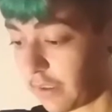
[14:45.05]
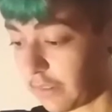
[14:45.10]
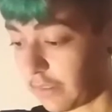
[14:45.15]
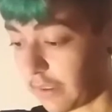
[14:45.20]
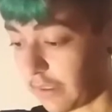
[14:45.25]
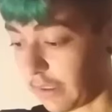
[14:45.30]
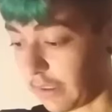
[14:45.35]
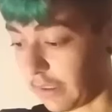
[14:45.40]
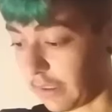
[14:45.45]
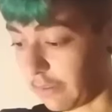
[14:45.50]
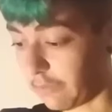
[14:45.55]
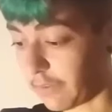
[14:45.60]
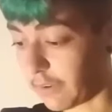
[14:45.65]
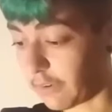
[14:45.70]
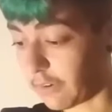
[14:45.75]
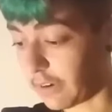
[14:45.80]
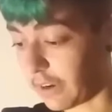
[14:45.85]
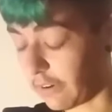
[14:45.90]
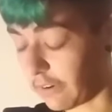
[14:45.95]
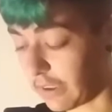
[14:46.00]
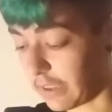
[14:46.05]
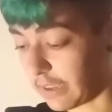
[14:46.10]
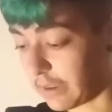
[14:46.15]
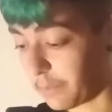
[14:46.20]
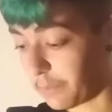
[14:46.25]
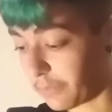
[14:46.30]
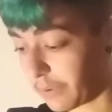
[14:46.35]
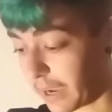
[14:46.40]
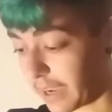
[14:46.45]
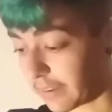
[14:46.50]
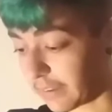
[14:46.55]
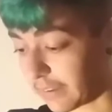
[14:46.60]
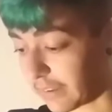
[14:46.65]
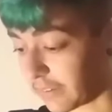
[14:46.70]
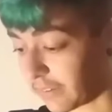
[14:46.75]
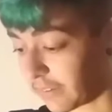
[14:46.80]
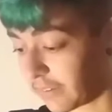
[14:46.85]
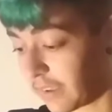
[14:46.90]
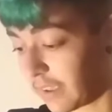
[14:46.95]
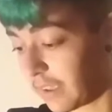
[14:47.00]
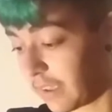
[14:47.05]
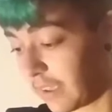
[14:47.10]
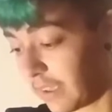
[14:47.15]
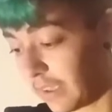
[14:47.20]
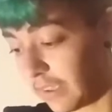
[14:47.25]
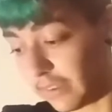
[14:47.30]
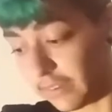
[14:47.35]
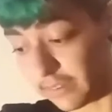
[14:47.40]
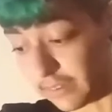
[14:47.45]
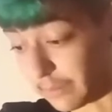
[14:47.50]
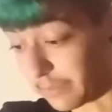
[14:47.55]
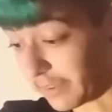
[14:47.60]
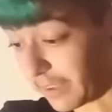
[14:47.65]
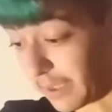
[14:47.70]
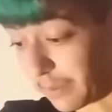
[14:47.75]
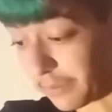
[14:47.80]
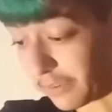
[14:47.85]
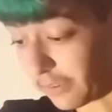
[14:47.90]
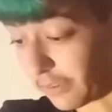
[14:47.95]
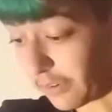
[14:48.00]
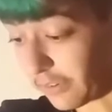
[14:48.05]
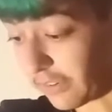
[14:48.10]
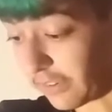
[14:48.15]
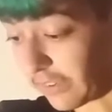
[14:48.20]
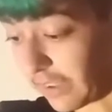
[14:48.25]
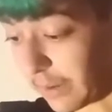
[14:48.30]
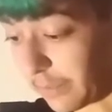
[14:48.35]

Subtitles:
the veterinary practice. Sometimes there are just